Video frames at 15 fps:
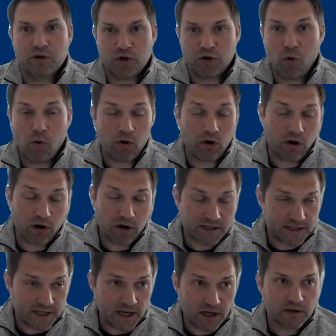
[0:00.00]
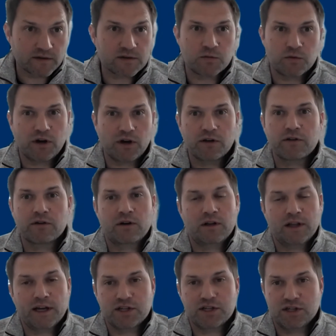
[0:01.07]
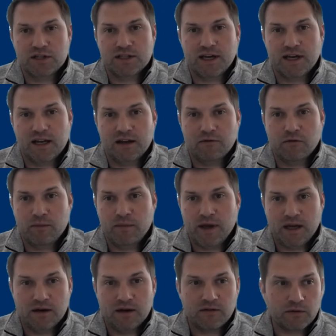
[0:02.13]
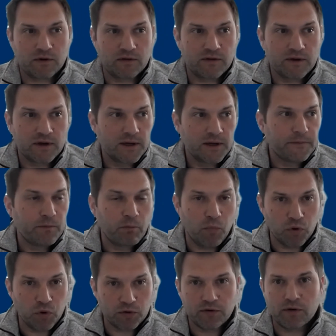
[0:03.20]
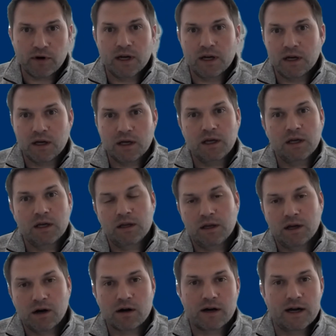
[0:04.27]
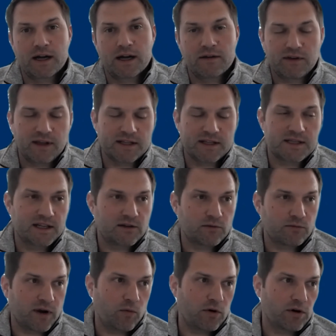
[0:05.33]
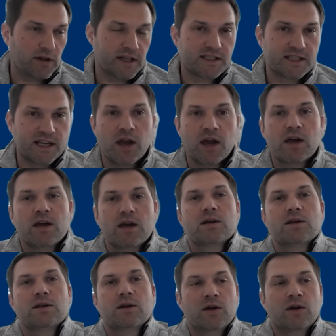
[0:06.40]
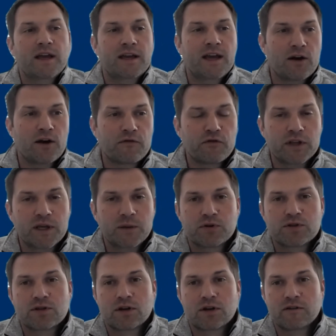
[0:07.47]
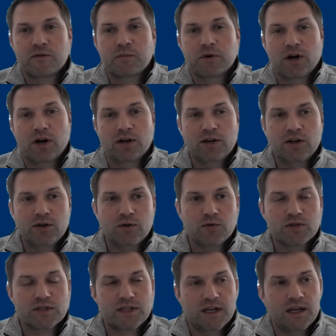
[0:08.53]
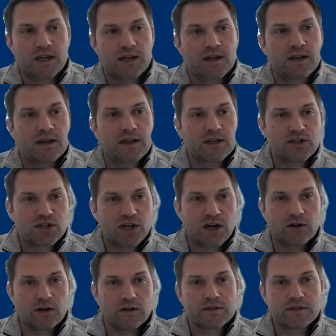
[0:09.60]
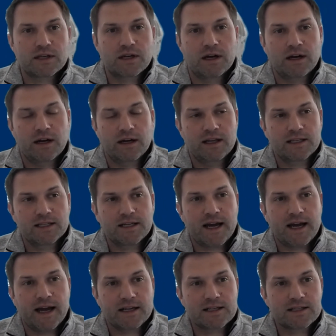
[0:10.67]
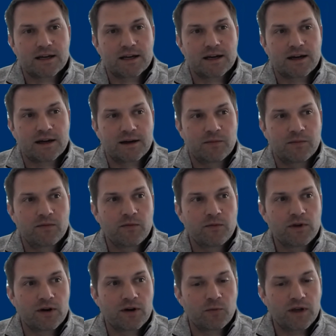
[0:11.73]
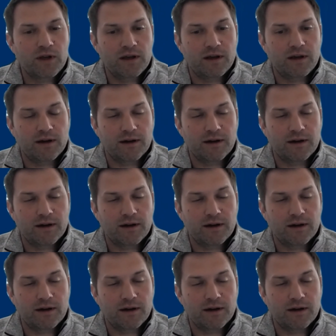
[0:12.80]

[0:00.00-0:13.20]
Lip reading: or ourselves with other collections that have remained sort of moldering in the archives. That's not the right word. Let's say carefully preserved but unused in the shelves, in the stacks. We